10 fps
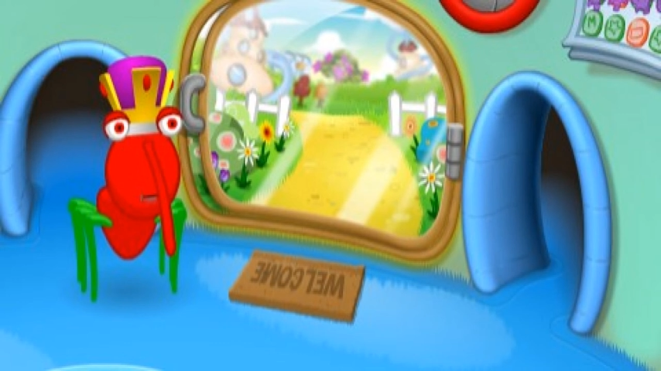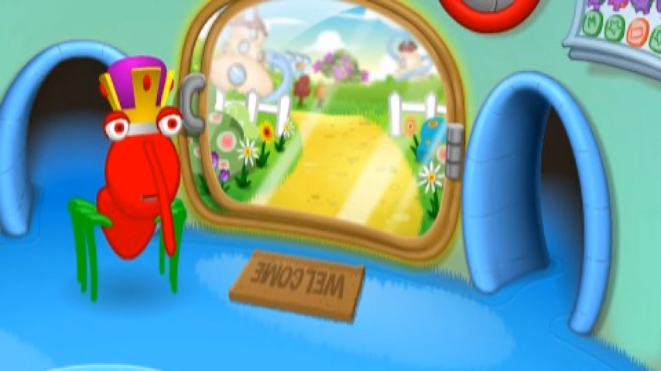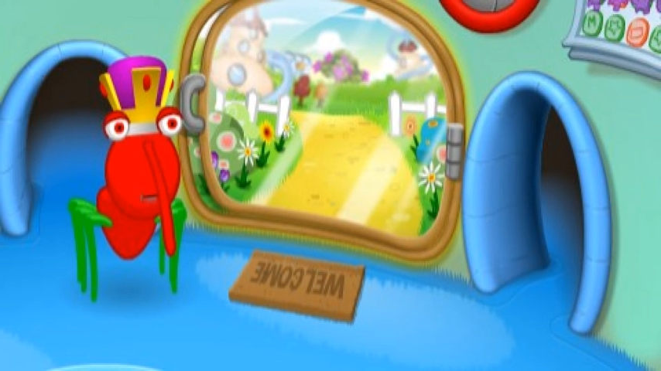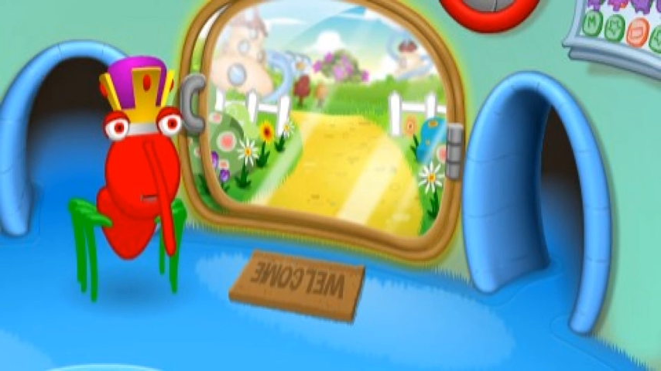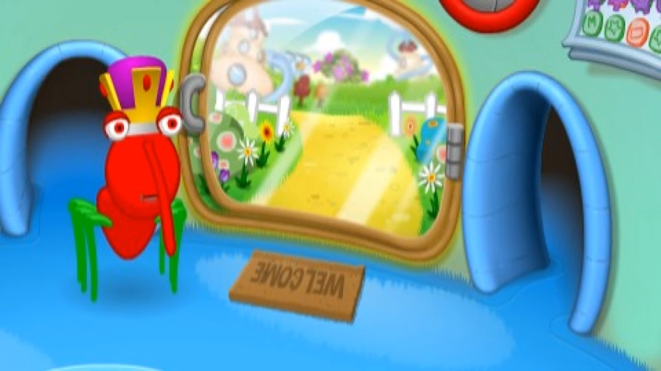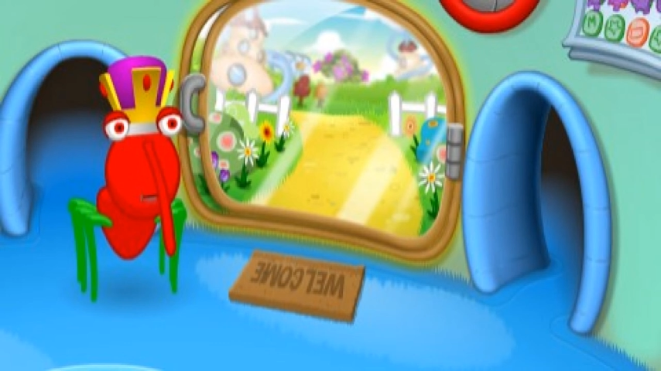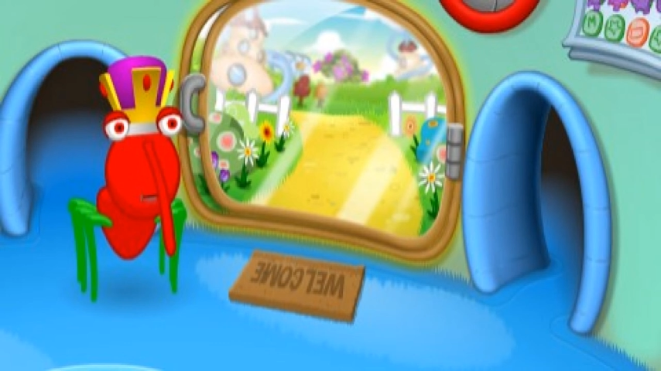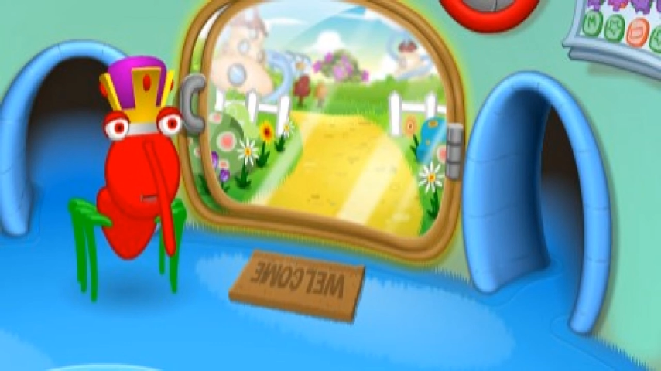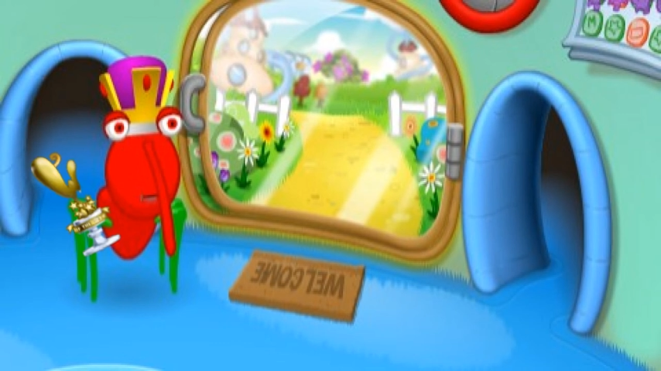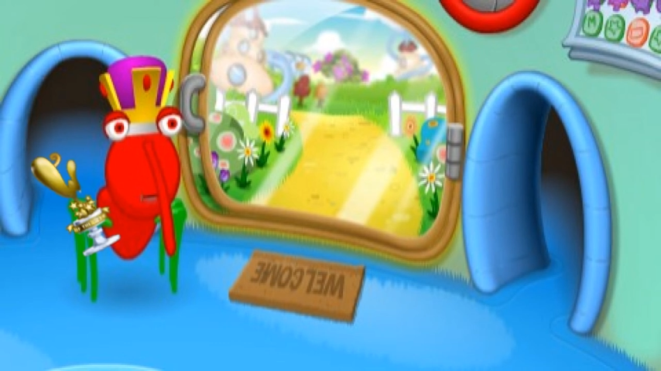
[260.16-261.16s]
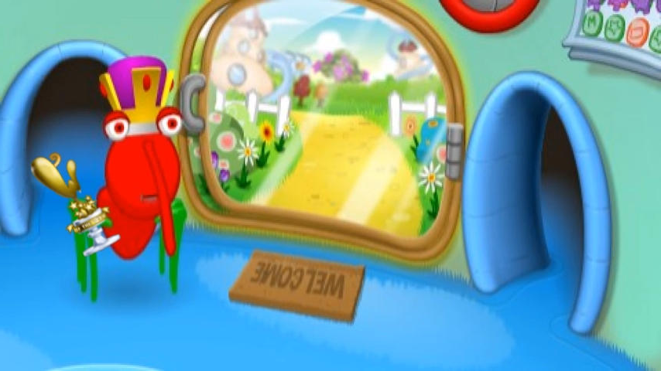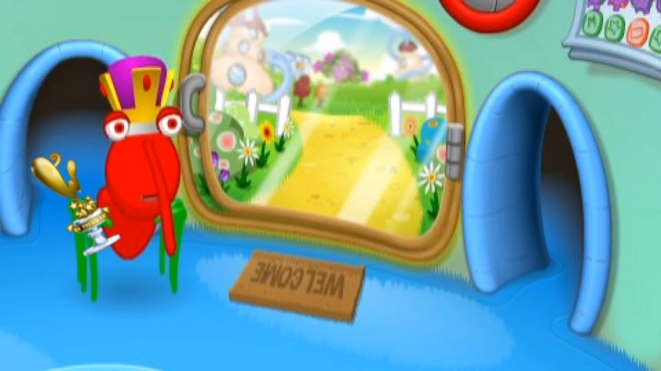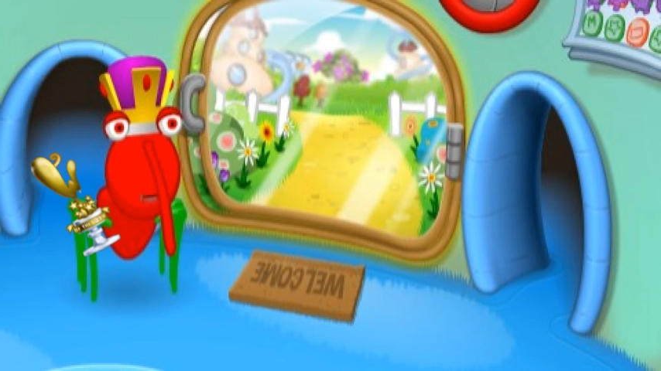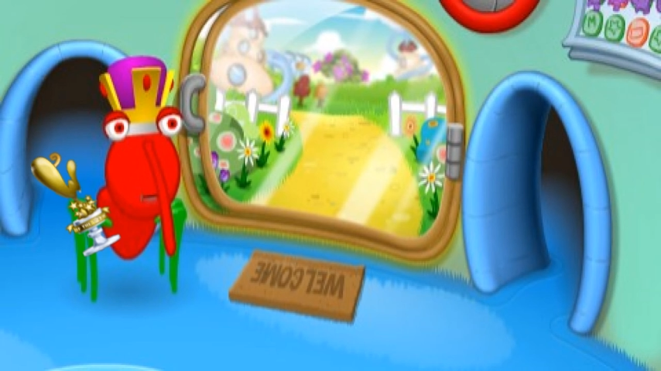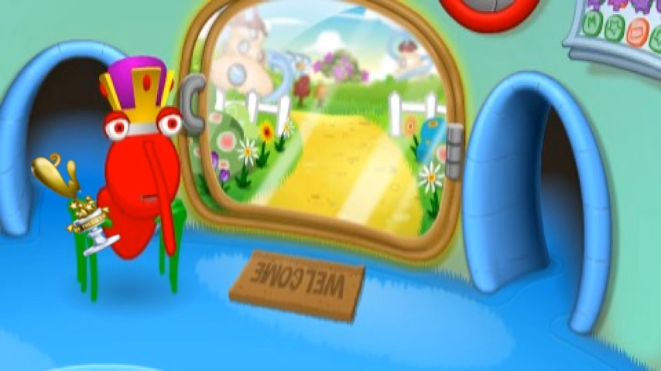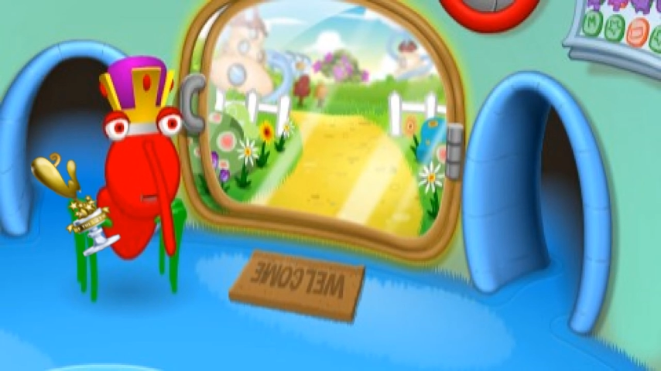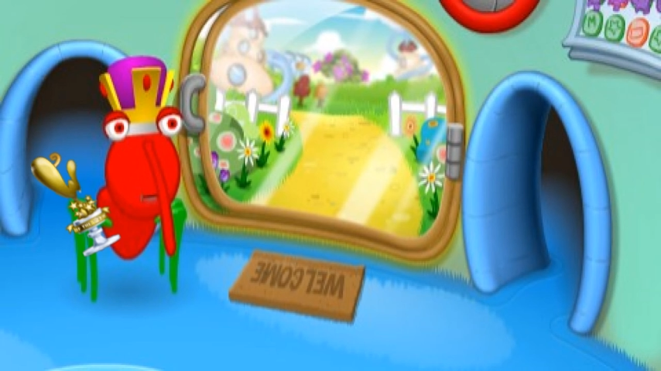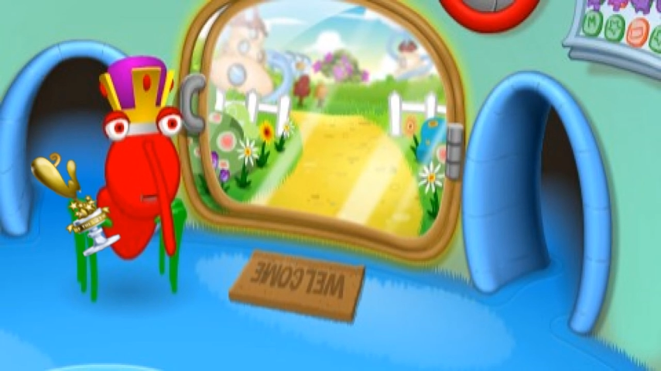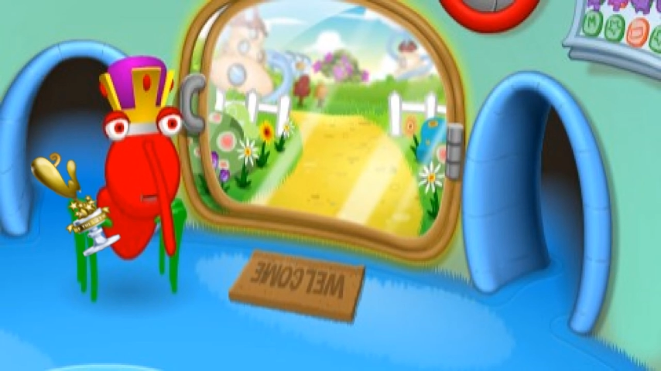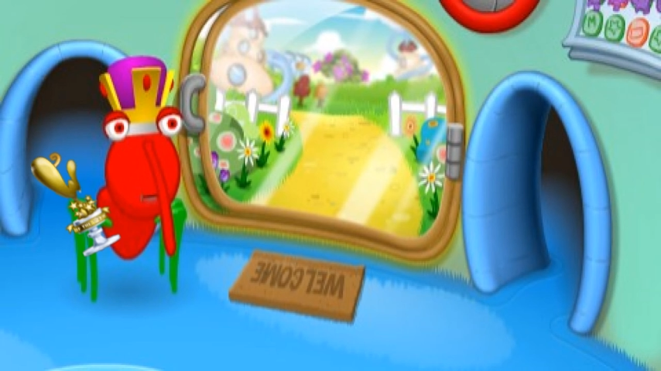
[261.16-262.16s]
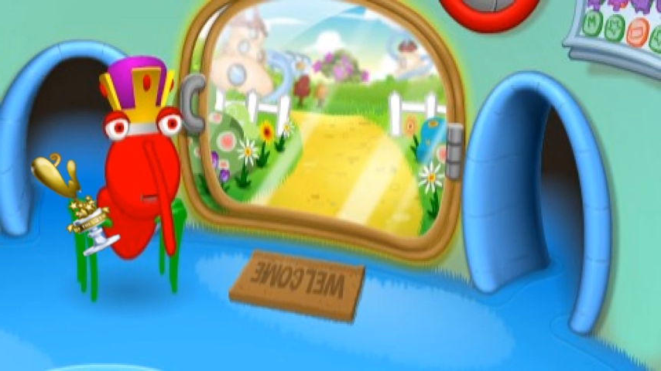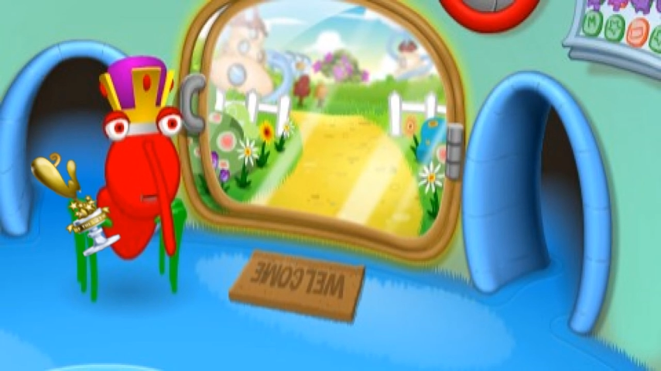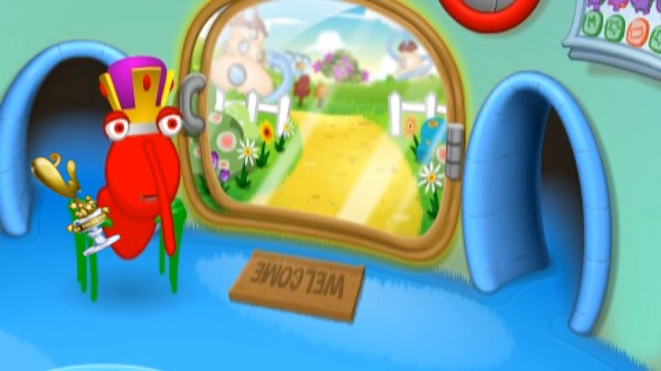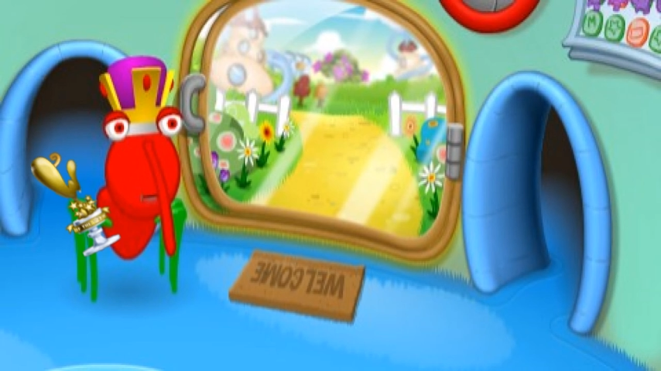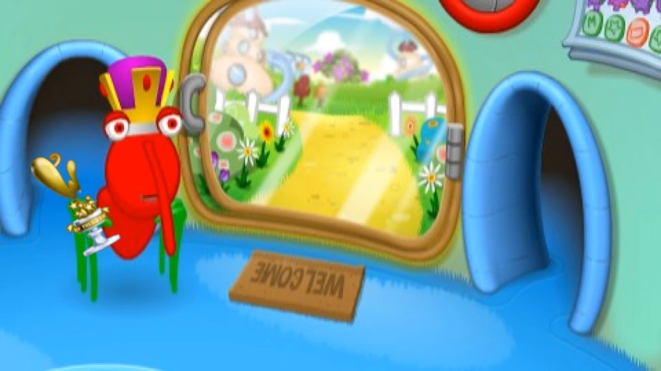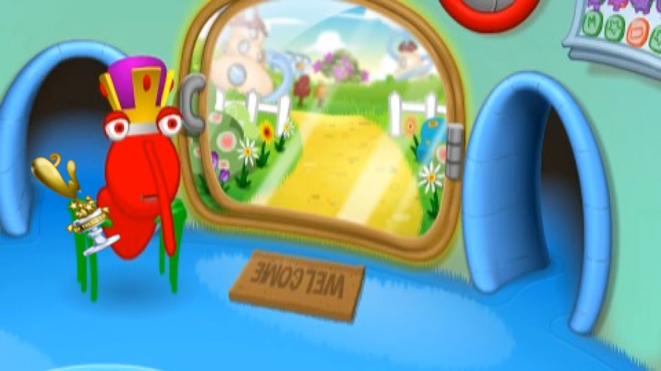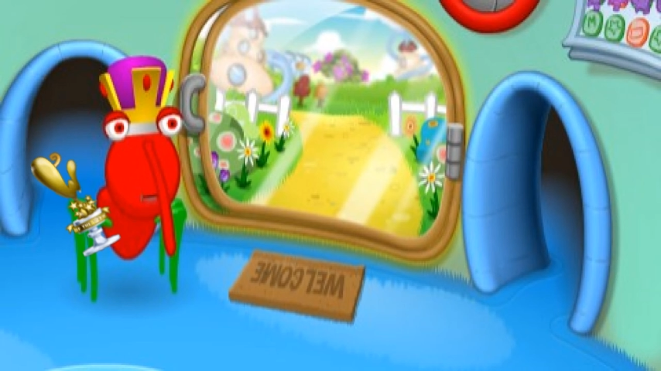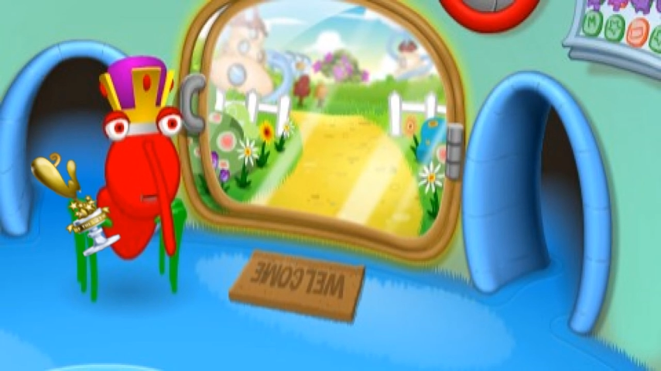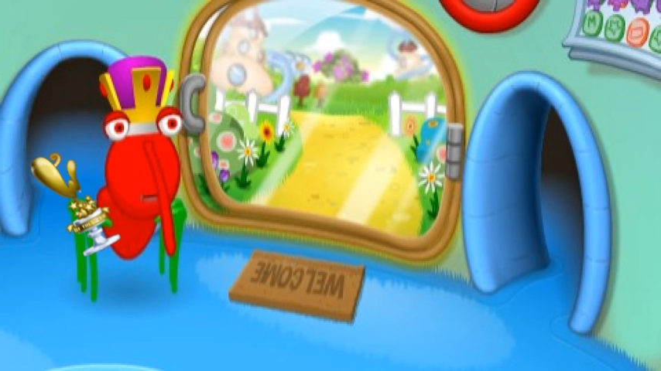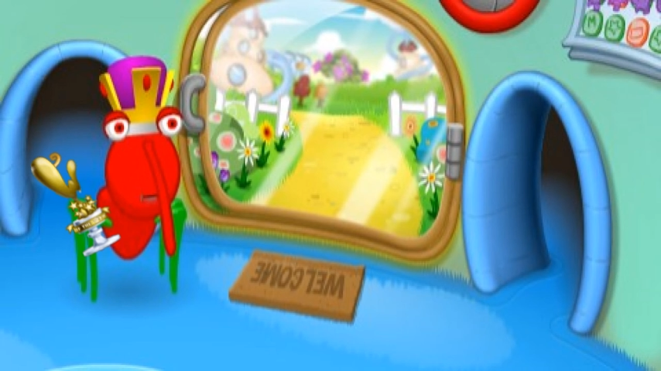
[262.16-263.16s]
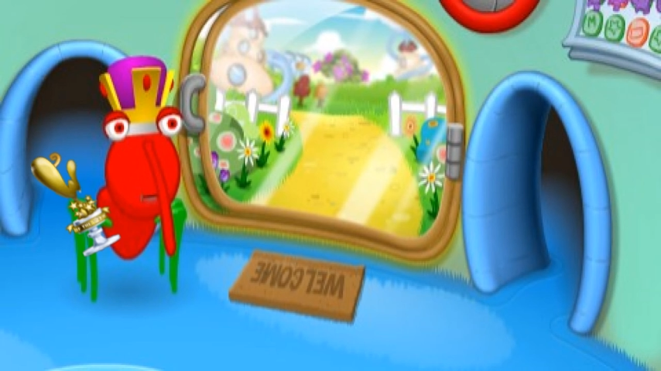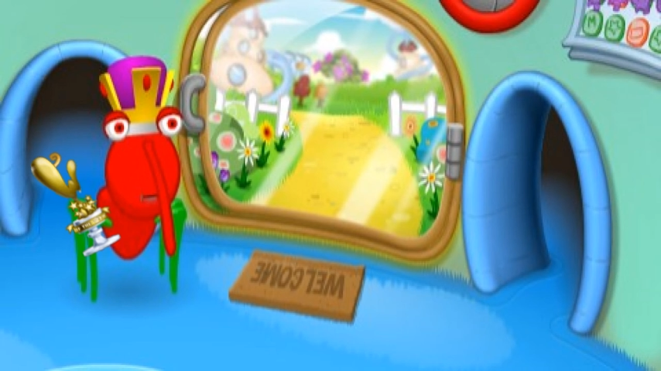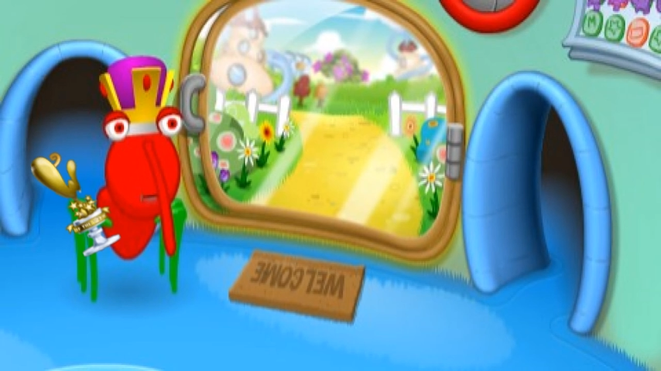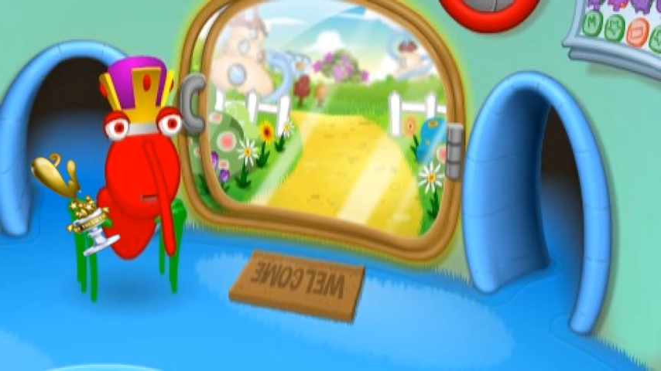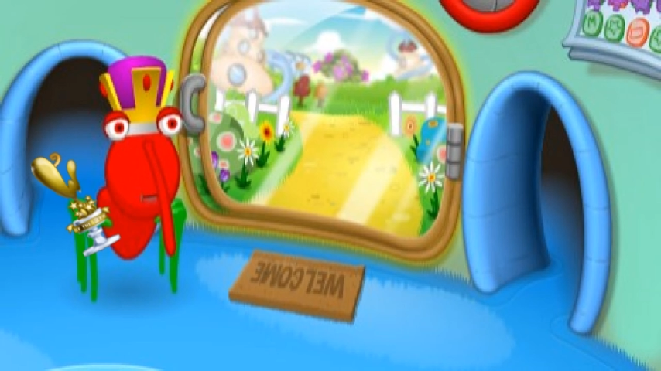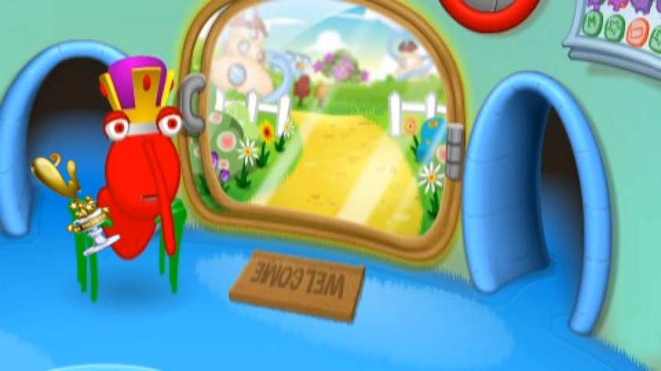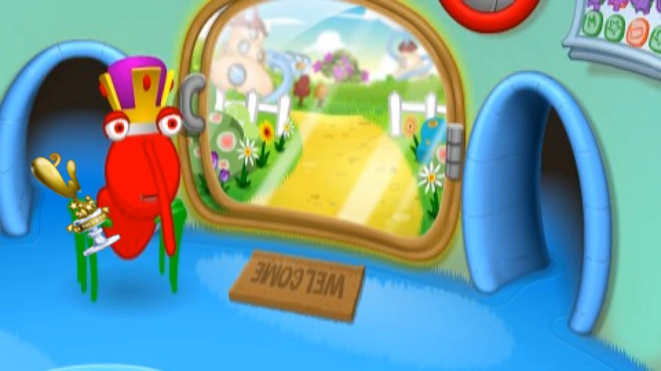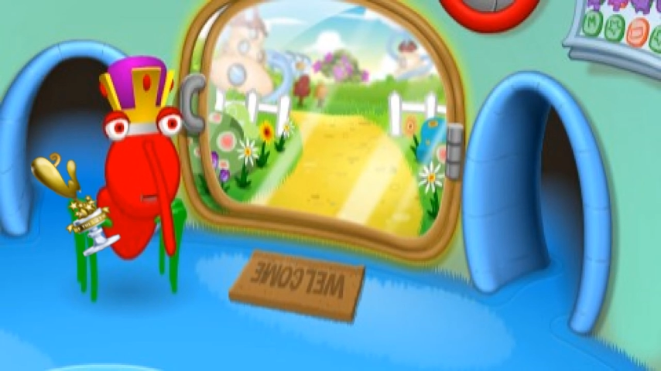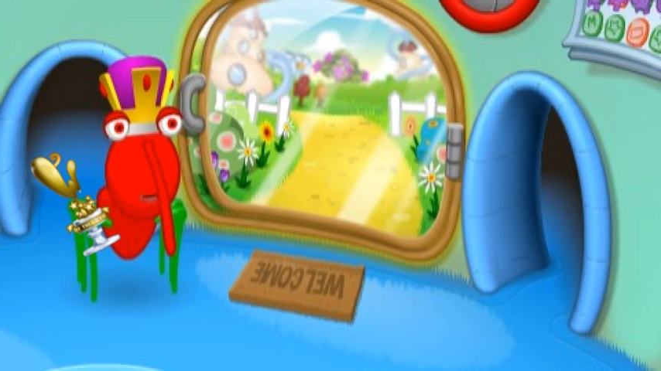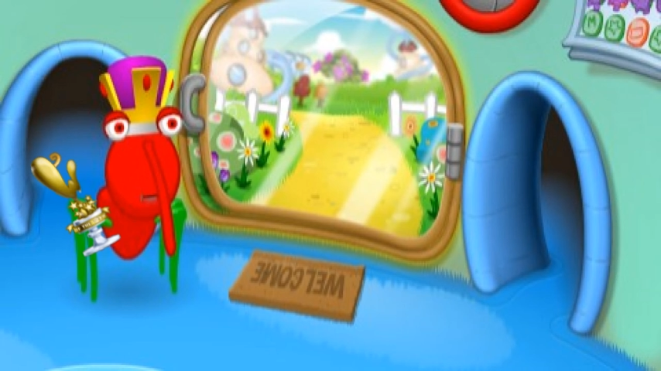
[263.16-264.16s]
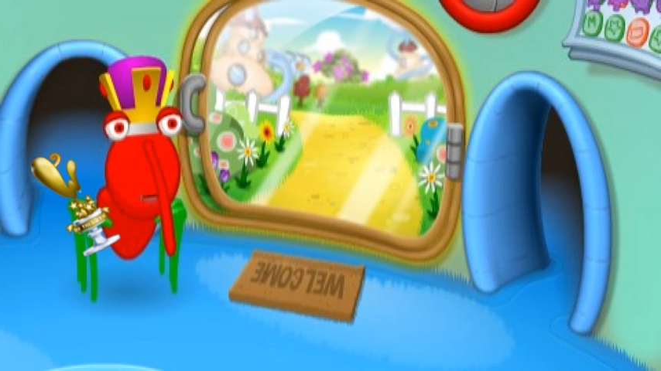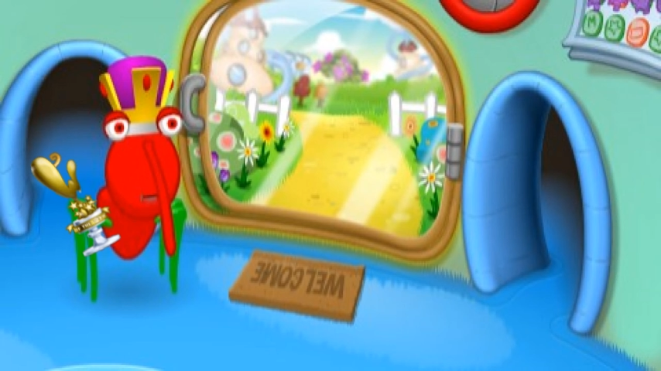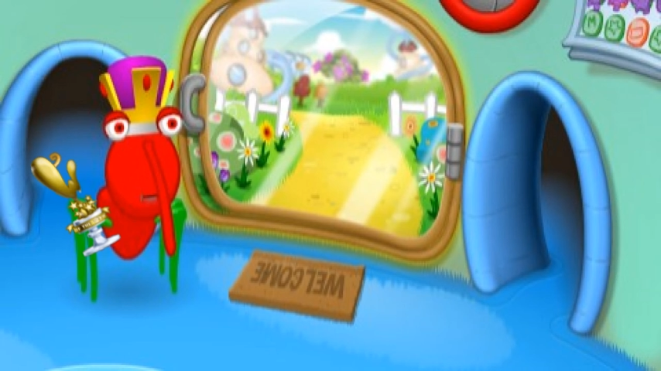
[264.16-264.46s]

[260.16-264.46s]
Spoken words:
(no speaker visible)